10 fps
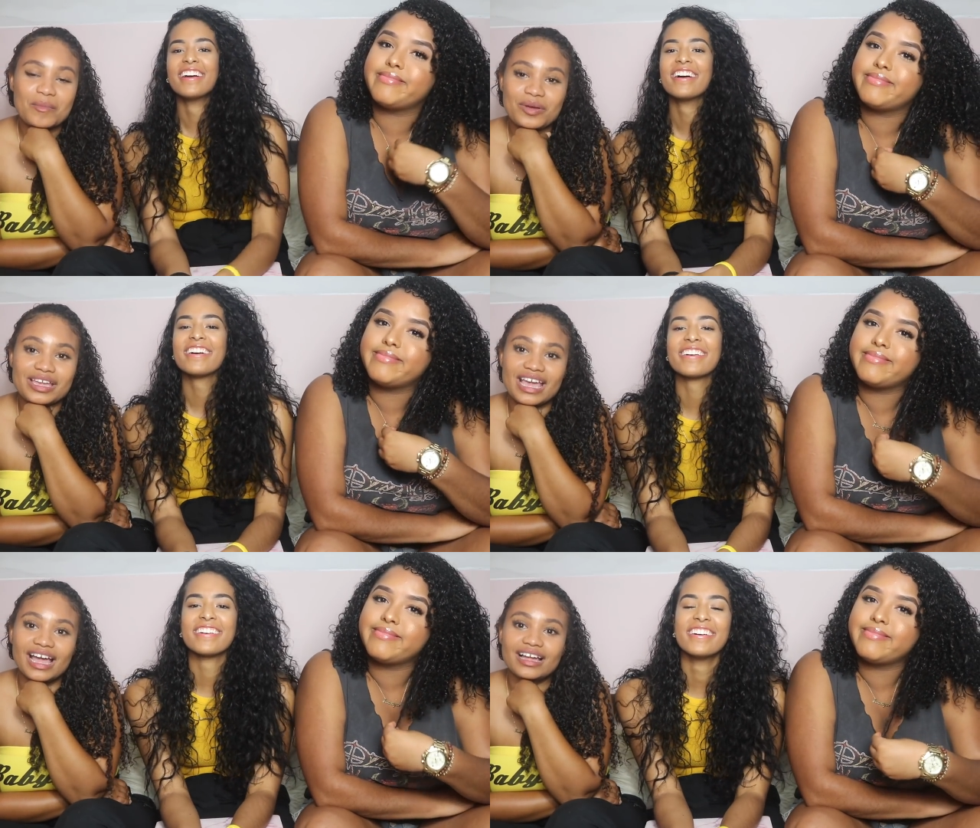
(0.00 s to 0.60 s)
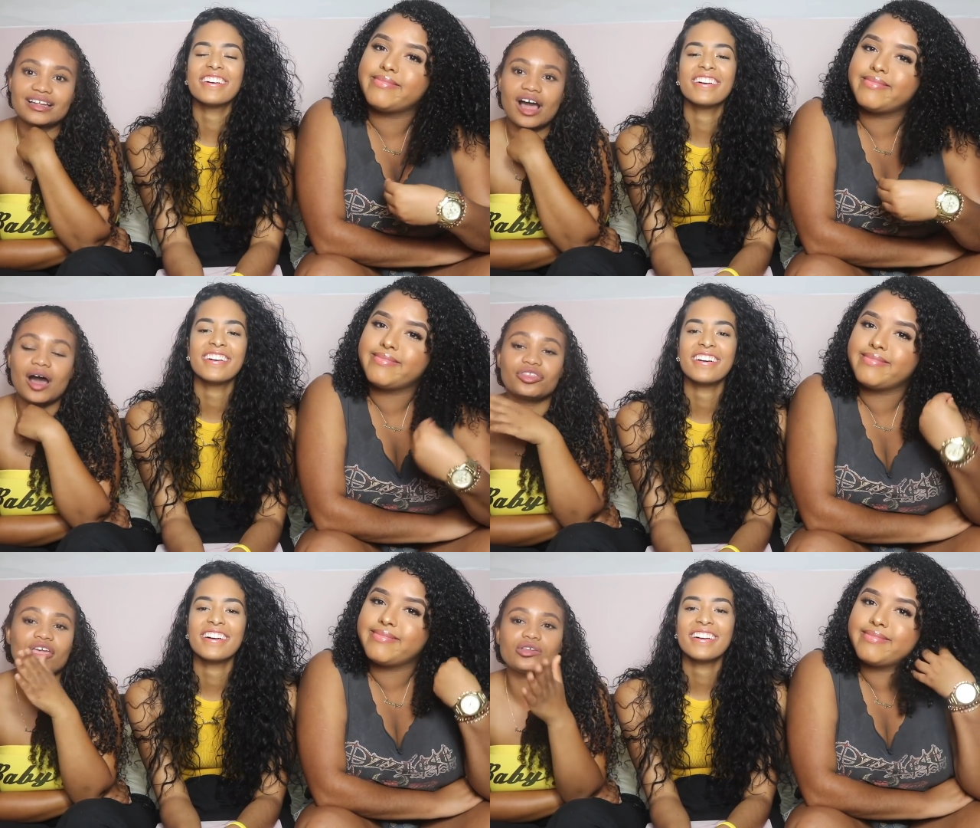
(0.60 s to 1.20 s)
Speaker 1: but yeah,
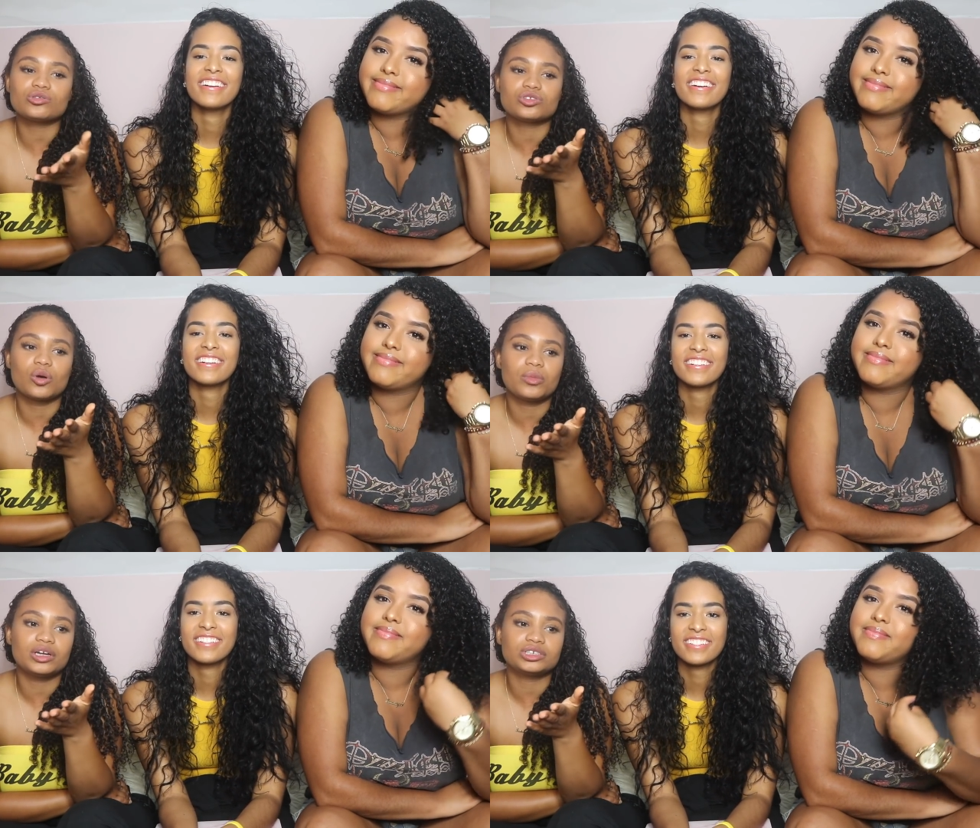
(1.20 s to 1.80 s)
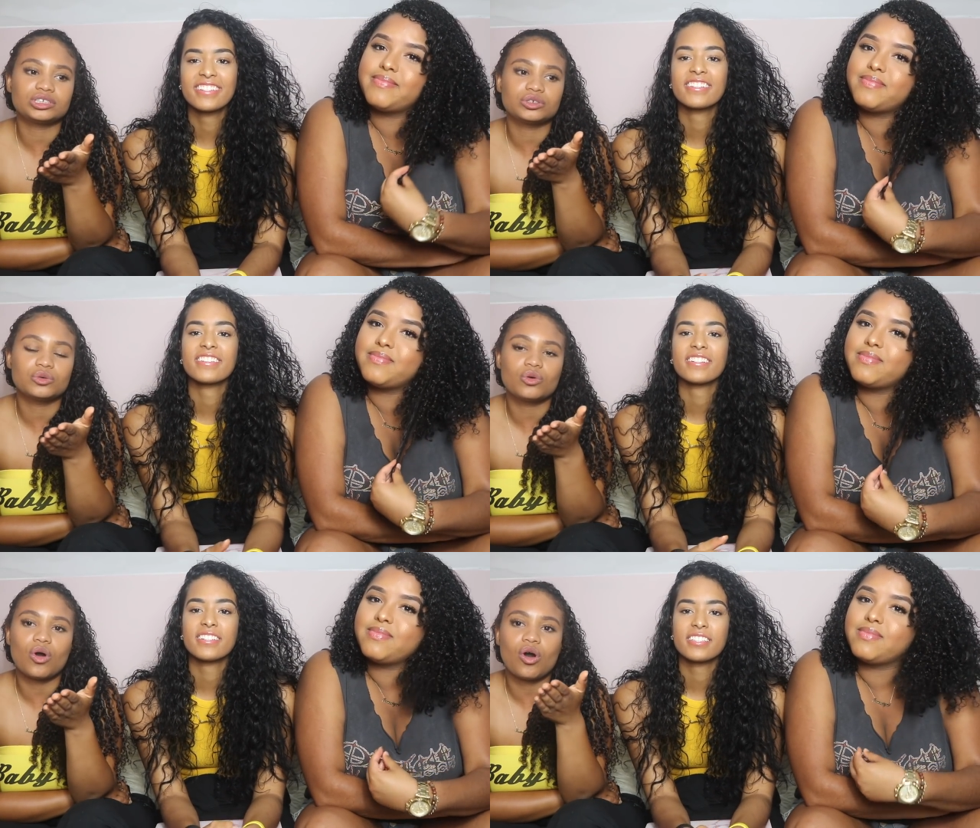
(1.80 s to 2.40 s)
uh, thank you so much
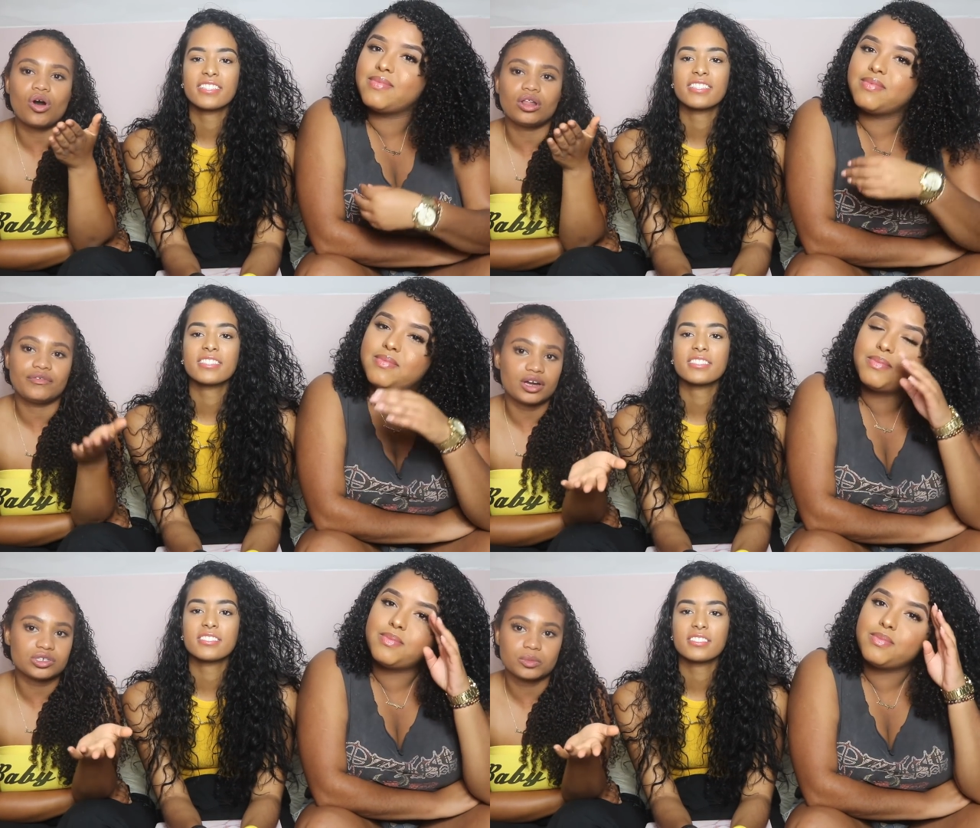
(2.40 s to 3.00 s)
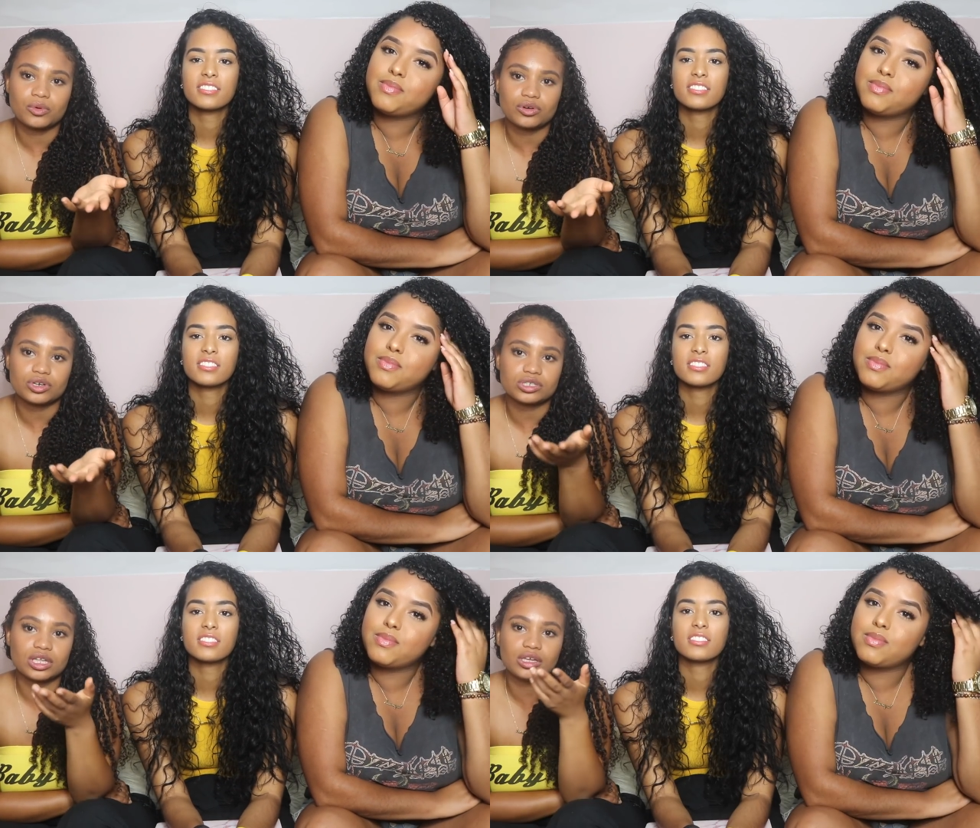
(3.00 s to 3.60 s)
to all of our
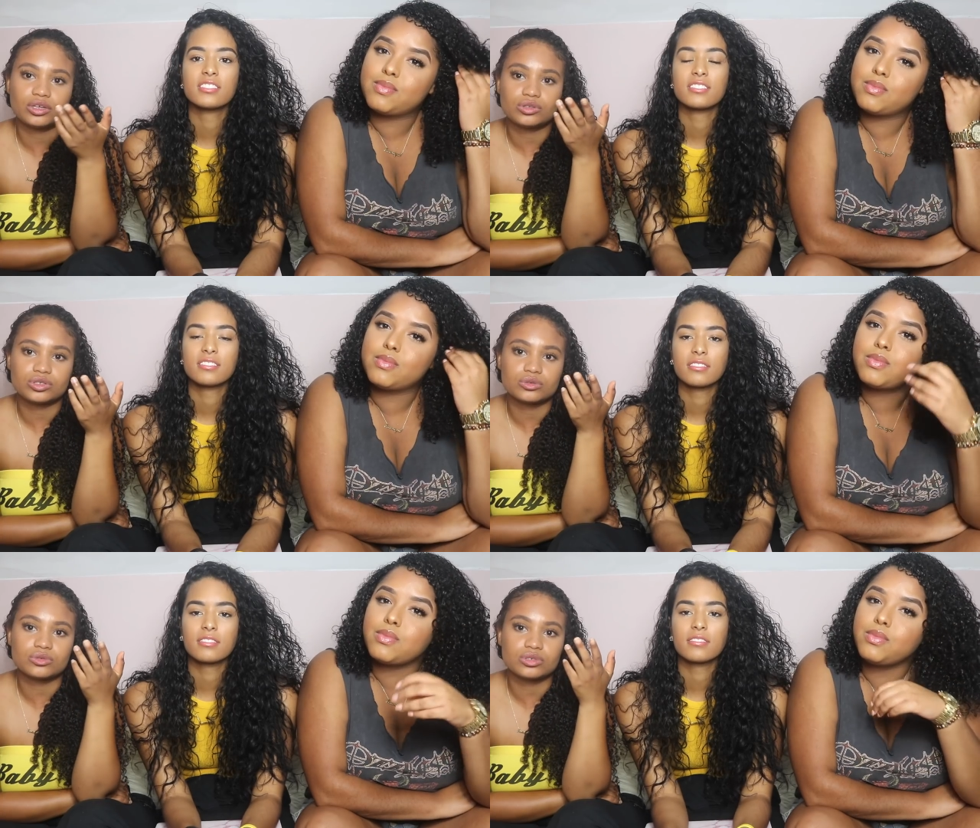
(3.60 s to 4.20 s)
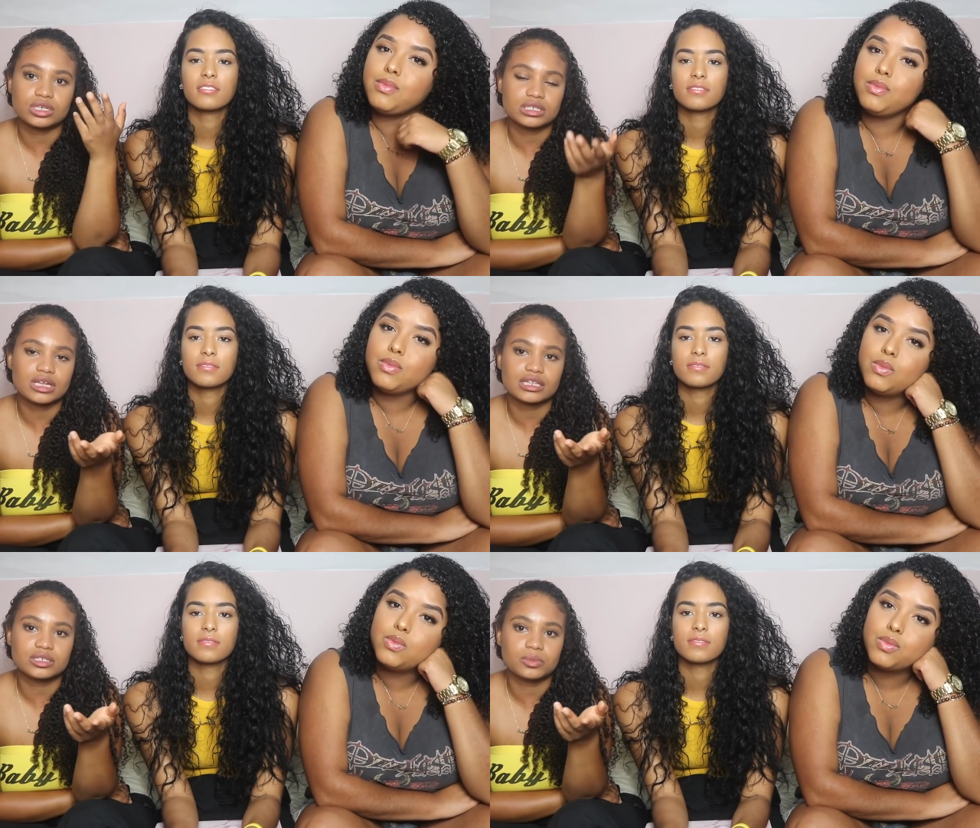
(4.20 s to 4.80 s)
supporters. Thank you to Six
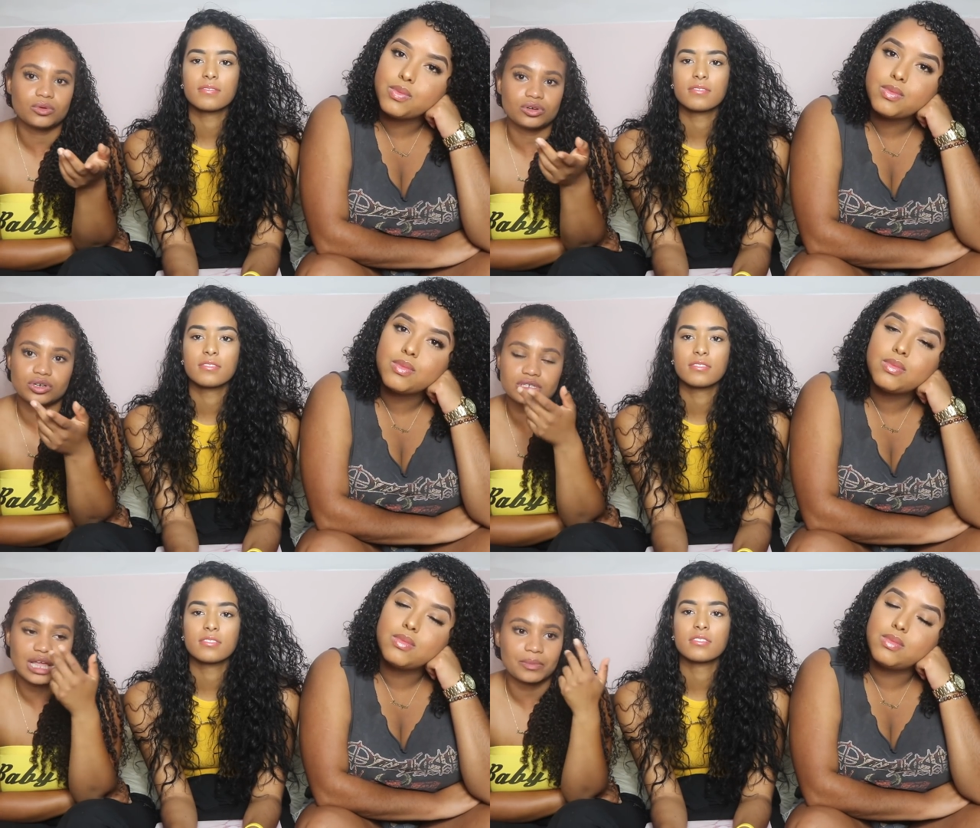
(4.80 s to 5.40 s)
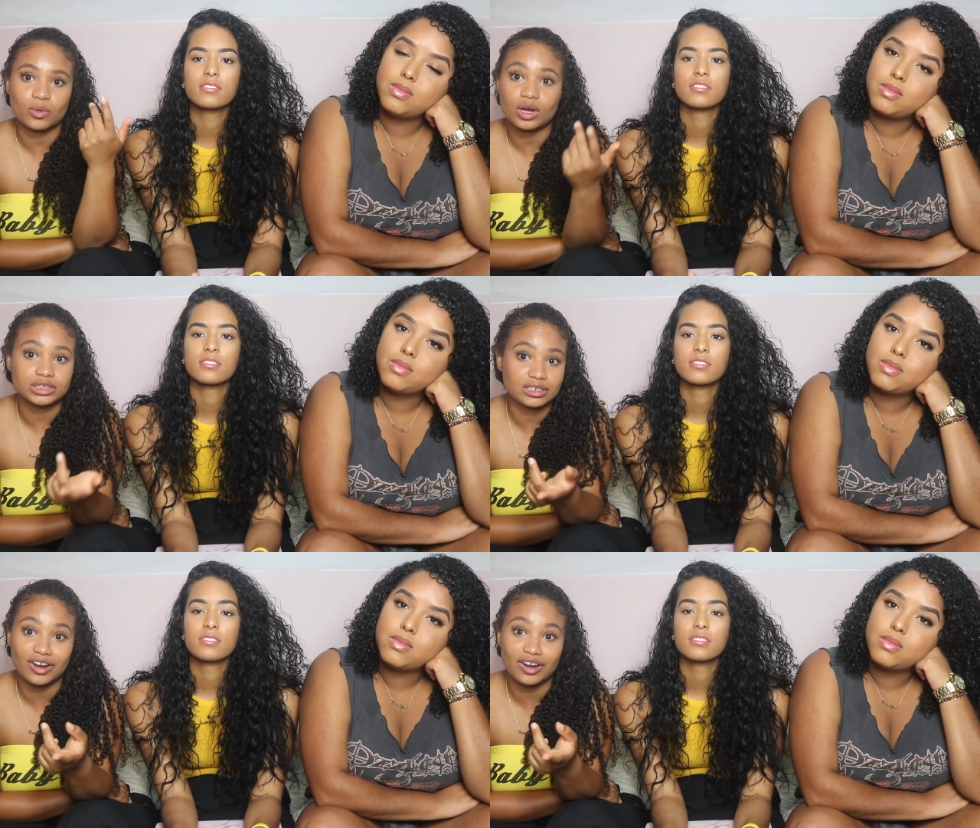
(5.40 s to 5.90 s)
Nine supporters that be watching